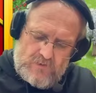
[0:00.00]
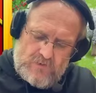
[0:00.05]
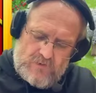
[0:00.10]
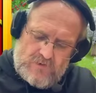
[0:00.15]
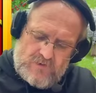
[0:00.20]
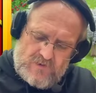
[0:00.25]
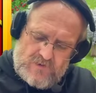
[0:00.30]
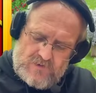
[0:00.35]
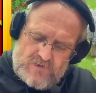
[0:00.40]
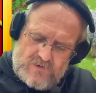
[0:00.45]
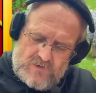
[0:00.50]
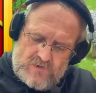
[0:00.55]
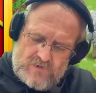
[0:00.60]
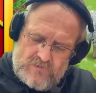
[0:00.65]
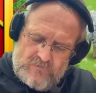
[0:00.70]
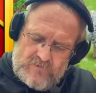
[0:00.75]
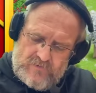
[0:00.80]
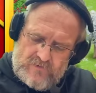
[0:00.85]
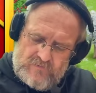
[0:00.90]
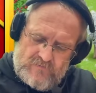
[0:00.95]
Let's
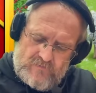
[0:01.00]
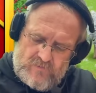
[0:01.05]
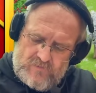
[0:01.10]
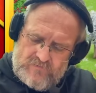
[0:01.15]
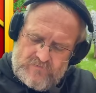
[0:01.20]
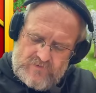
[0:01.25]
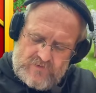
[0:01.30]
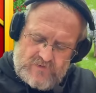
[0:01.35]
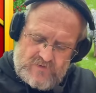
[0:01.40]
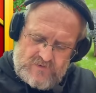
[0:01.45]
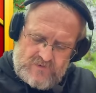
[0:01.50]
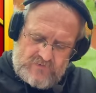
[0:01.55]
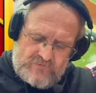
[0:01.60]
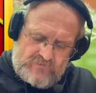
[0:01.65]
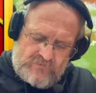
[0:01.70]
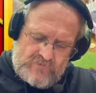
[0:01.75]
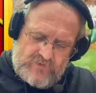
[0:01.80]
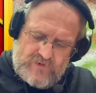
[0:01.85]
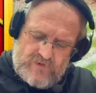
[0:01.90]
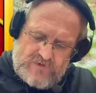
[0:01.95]
get rid of all of those
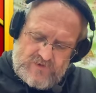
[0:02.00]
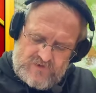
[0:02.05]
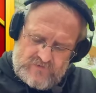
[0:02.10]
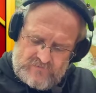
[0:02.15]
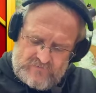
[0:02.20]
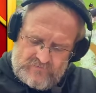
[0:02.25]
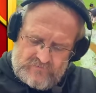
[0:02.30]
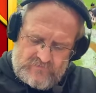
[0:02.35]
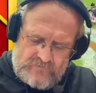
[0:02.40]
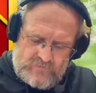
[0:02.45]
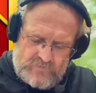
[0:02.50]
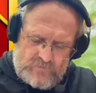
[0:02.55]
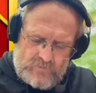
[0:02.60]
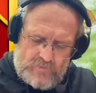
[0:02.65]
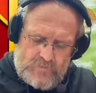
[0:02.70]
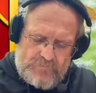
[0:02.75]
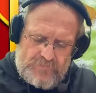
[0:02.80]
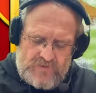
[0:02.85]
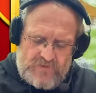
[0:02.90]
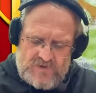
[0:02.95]
first of
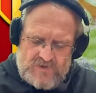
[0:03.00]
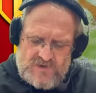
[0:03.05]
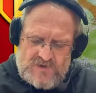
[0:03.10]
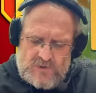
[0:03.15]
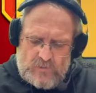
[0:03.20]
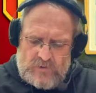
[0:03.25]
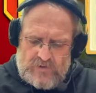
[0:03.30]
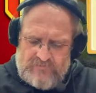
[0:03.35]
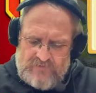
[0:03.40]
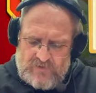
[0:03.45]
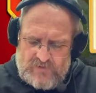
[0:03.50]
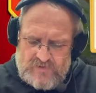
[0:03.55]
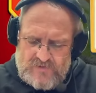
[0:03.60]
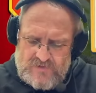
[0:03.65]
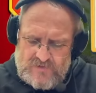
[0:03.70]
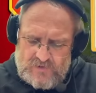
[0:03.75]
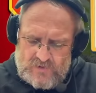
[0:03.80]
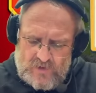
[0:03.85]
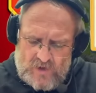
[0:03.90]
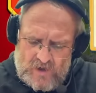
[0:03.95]
all. Let's see what I've got to do.